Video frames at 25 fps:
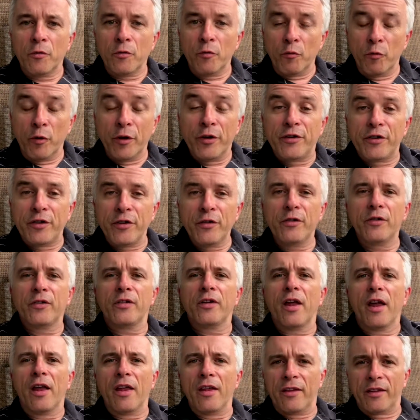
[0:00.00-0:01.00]
reduce
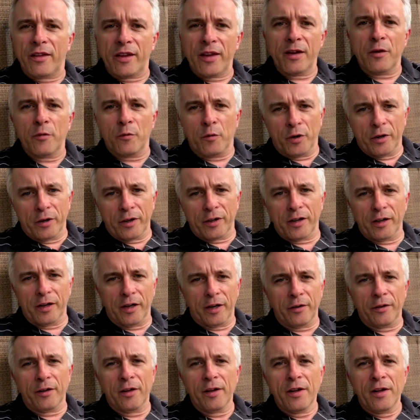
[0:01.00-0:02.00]
their
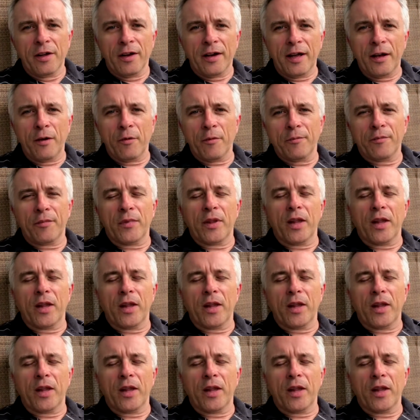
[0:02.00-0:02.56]
workload. Now,